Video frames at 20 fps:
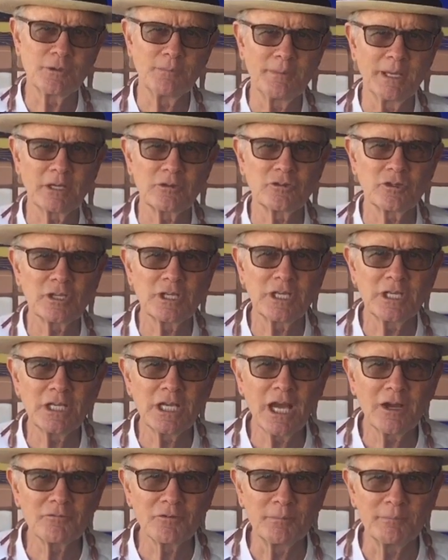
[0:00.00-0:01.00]
the Mexican
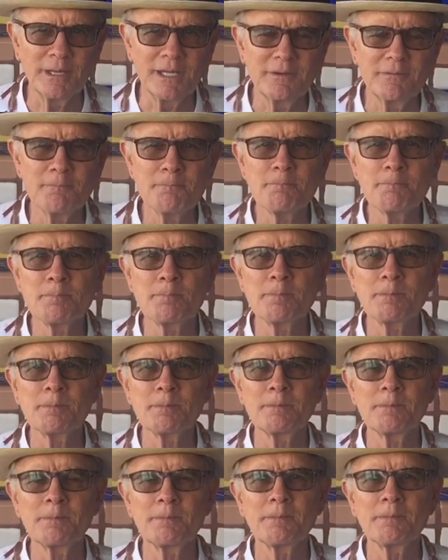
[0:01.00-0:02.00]
government
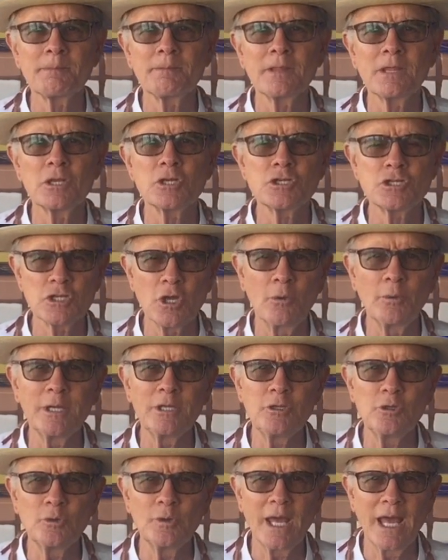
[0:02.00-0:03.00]

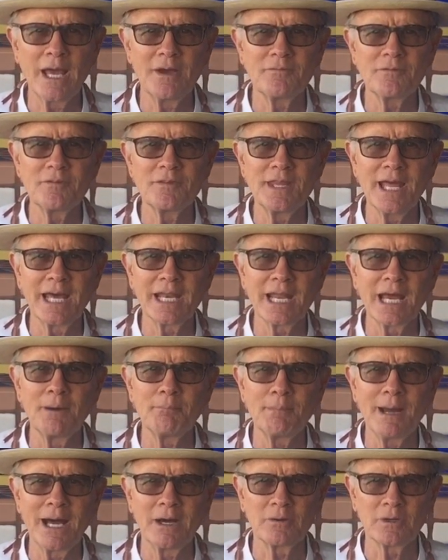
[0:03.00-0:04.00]
showing you have that
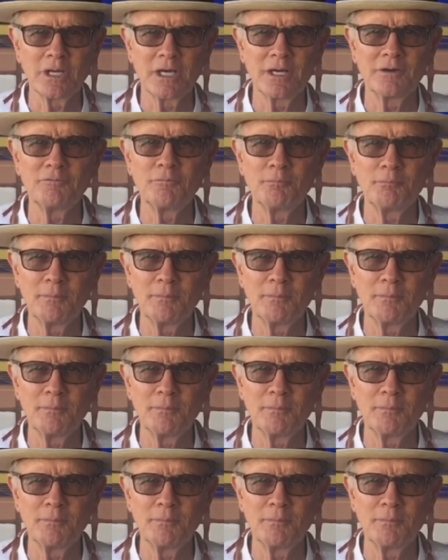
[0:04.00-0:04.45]
amount of